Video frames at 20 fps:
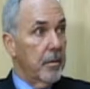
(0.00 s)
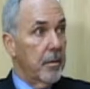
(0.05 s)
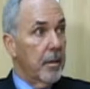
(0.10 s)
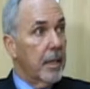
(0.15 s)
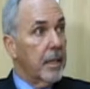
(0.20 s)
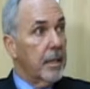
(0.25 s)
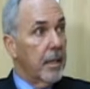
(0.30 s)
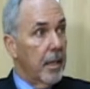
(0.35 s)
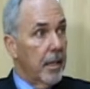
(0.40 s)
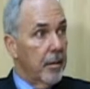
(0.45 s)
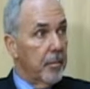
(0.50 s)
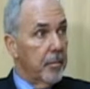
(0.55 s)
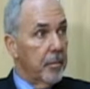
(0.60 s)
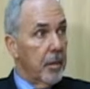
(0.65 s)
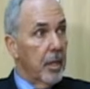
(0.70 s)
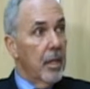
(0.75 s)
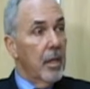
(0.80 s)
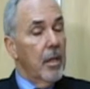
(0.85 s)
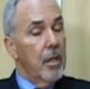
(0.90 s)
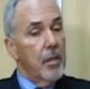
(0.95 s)
of the thread
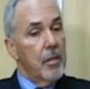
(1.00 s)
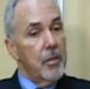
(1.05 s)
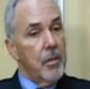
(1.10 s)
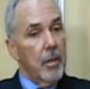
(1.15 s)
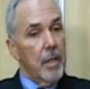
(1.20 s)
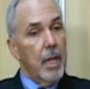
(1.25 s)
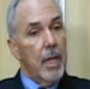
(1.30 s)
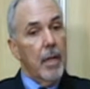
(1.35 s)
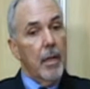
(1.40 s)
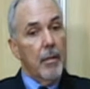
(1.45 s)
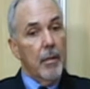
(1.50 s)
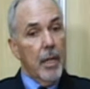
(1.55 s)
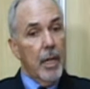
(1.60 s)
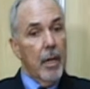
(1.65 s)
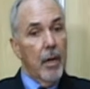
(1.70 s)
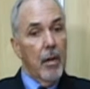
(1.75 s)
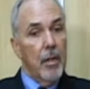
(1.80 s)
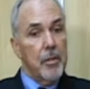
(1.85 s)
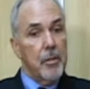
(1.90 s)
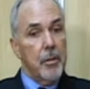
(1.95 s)
count. So
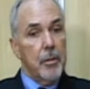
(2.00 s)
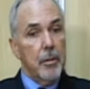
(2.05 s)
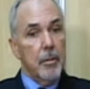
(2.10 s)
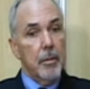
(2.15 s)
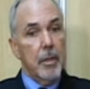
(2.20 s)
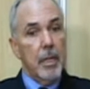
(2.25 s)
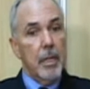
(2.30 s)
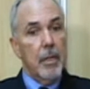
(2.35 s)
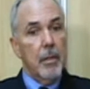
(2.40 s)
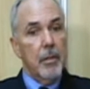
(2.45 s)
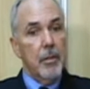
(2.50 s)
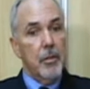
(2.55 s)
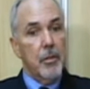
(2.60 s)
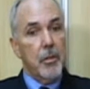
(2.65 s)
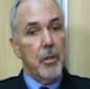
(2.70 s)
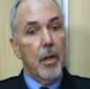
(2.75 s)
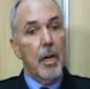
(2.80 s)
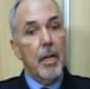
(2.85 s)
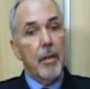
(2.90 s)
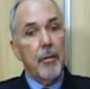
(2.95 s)
they also had
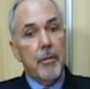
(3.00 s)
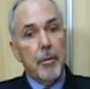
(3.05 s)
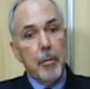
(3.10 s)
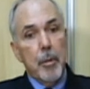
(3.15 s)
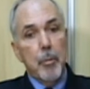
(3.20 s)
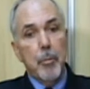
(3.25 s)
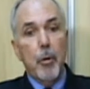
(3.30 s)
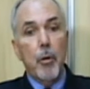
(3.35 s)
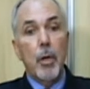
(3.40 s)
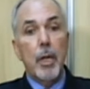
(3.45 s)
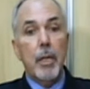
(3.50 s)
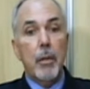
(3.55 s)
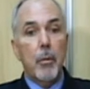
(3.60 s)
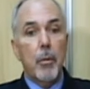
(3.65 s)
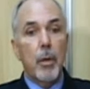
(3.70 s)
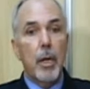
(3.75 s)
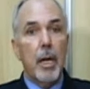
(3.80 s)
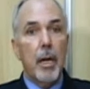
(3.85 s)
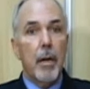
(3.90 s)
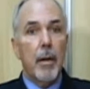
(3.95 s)
started from a
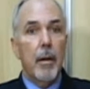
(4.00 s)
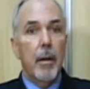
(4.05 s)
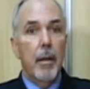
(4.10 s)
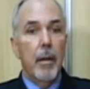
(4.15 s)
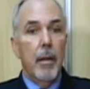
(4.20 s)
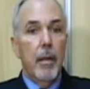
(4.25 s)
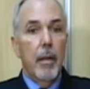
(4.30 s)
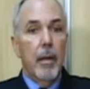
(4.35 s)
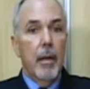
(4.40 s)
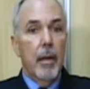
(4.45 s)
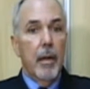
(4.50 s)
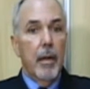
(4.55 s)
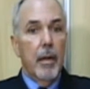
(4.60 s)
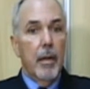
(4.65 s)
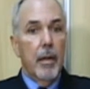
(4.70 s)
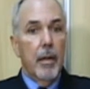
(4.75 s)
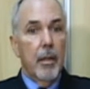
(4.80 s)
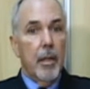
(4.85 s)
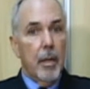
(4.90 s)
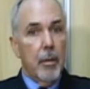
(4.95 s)
point where
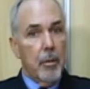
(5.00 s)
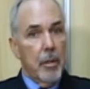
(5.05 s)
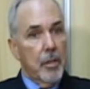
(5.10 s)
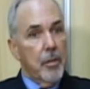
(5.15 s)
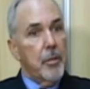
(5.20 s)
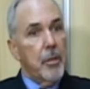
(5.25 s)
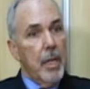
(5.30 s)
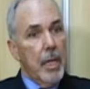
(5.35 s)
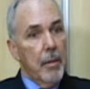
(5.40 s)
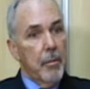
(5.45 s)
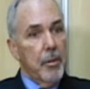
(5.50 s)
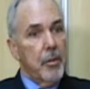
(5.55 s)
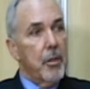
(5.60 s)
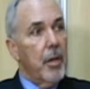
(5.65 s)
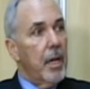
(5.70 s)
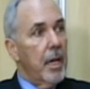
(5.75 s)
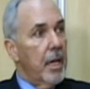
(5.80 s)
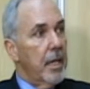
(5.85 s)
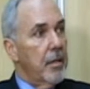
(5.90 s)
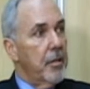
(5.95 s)
it
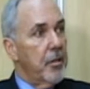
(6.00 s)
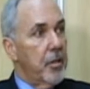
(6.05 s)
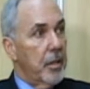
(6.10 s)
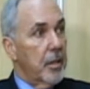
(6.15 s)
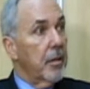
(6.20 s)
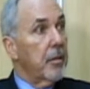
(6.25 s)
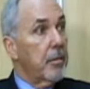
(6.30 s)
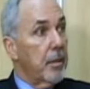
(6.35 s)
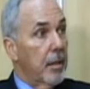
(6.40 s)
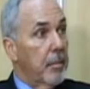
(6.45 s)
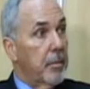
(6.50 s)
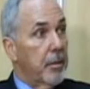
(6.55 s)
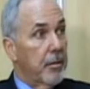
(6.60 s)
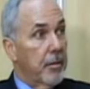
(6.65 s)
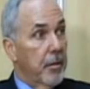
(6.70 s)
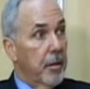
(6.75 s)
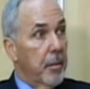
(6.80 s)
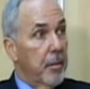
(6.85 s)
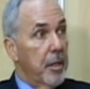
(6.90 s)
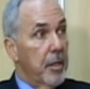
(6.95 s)
was high single thread
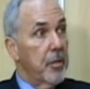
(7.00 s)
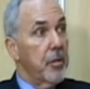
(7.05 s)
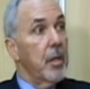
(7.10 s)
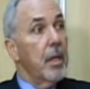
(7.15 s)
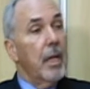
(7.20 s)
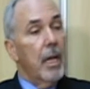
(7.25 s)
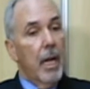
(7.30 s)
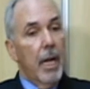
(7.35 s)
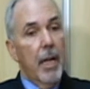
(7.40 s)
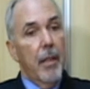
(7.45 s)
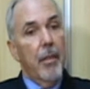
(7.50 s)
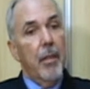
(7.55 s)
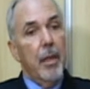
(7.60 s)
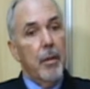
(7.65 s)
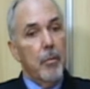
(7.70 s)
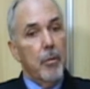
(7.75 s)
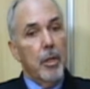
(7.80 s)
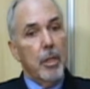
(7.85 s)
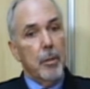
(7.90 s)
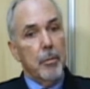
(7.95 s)
performance and
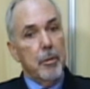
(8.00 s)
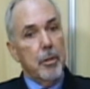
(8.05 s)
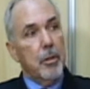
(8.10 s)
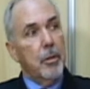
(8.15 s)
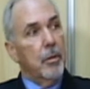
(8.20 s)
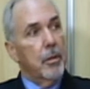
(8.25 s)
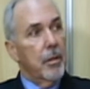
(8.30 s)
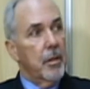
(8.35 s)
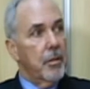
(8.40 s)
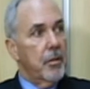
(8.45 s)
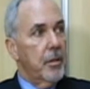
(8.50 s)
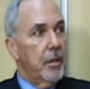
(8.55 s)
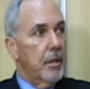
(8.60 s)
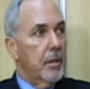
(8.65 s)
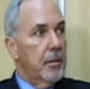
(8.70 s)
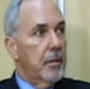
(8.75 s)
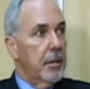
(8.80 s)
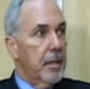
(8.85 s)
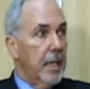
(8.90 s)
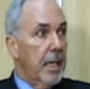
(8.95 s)
then multiple cores
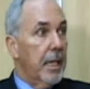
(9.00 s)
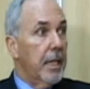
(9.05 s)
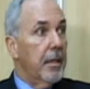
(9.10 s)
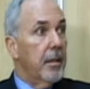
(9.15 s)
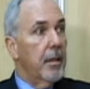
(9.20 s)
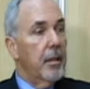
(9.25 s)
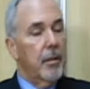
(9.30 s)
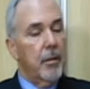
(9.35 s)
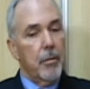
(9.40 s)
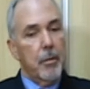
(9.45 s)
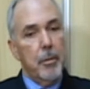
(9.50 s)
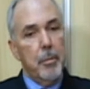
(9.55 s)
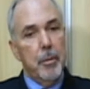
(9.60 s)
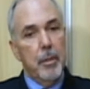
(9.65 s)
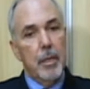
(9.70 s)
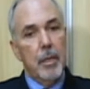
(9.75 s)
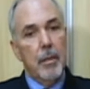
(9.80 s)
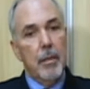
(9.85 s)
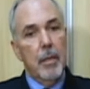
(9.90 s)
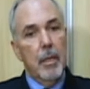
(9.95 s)
to gain the
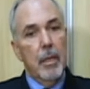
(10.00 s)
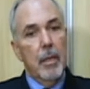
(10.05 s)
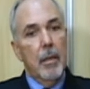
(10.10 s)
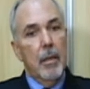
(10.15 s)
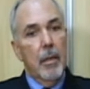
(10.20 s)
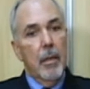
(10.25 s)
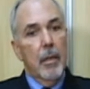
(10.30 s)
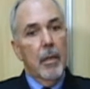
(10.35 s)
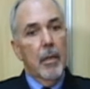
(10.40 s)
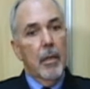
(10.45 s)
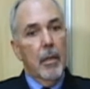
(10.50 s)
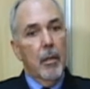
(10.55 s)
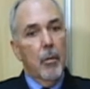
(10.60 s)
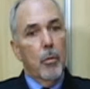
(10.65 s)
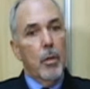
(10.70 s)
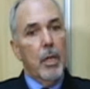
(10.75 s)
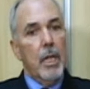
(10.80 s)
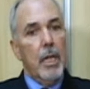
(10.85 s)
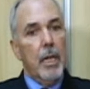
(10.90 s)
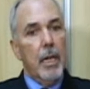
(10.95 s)
throughput.
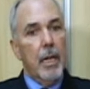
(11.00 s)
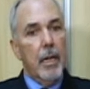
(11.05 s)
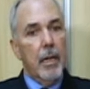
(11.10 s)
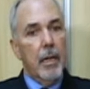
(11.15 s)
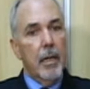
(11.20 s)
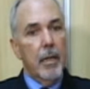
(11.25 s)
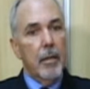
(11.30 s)
We